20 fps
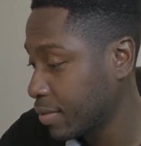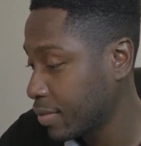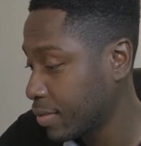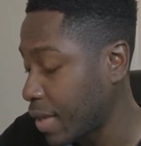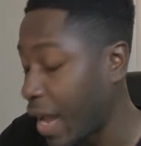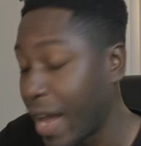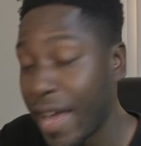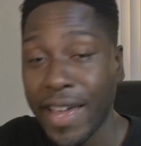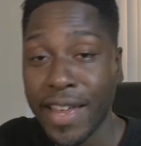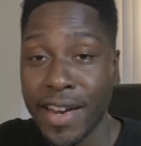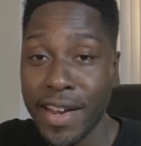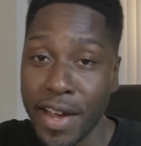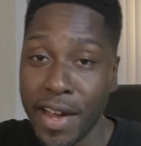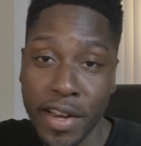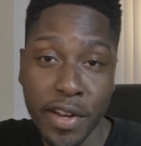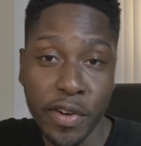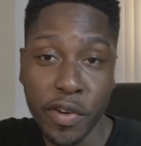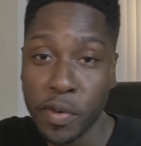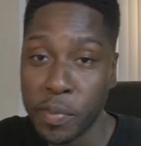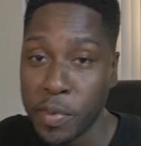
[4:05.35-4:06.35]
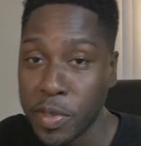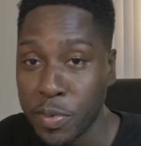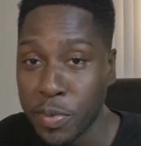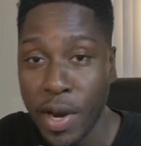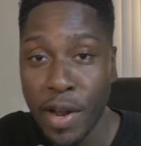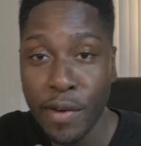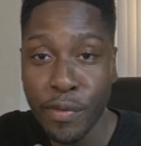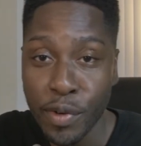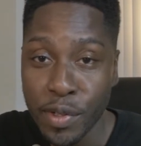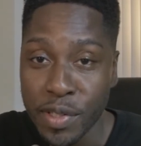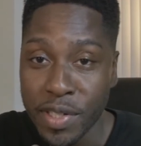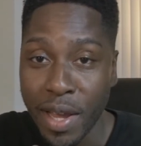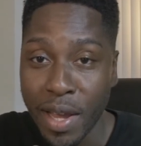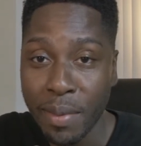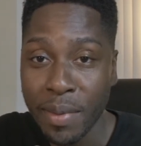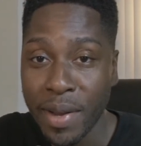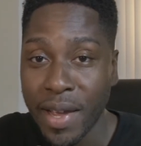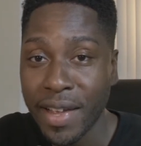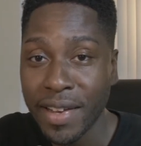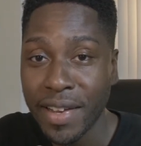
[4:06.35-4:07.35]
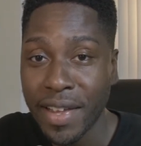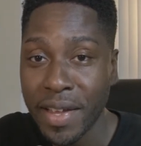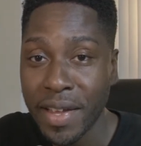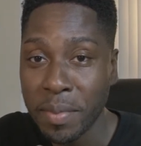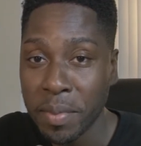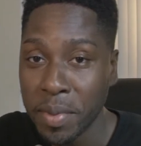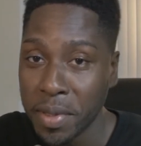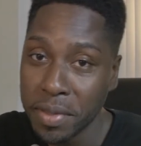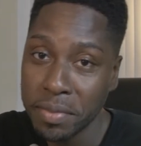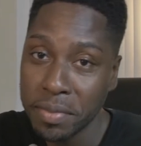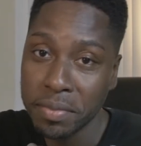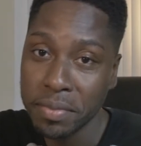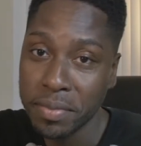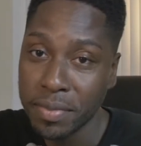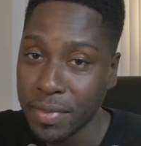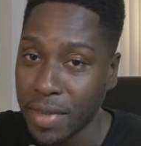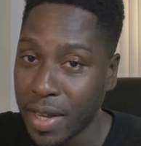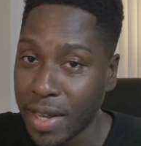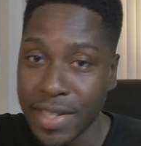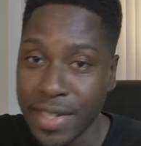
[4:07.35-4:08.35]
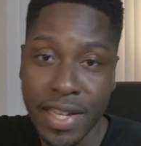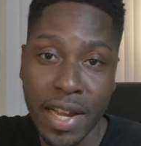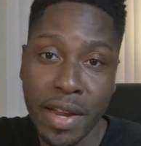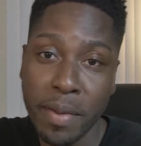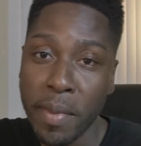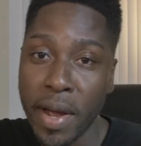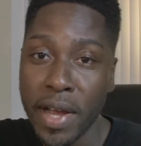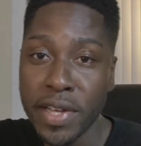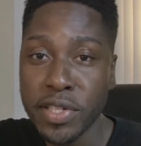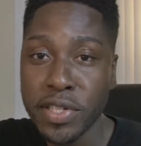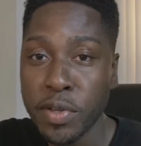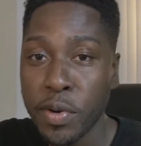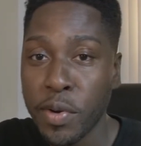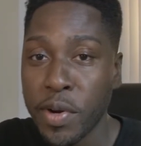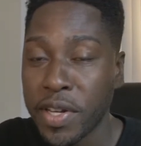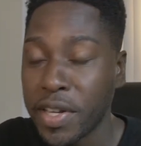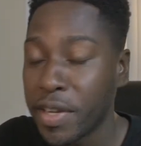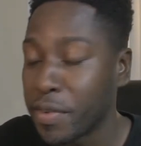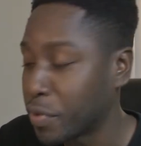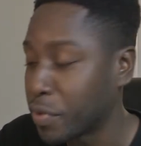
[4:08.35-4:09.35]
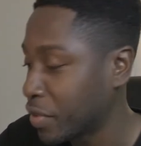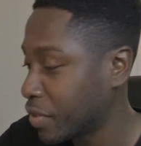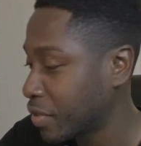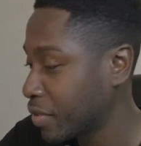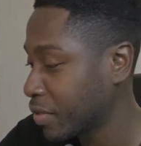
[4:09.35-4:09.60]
I ain't get 100 groupies when I first came to LA, but I guess everybody's story different.